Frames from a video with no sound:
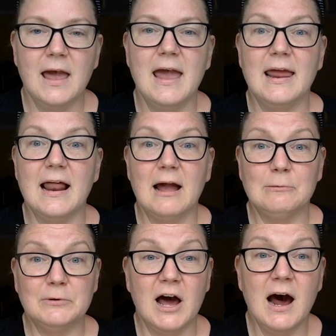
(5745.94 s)
And I
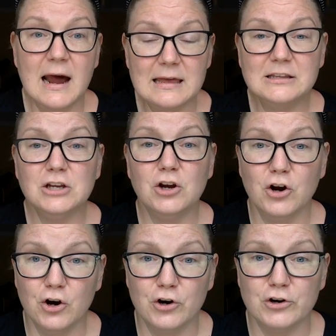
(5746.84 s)
would highly
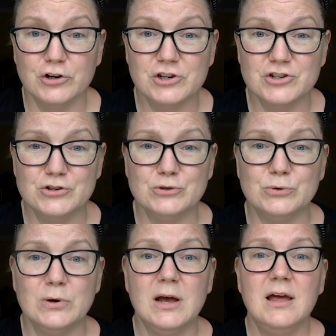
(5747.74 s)
encourage you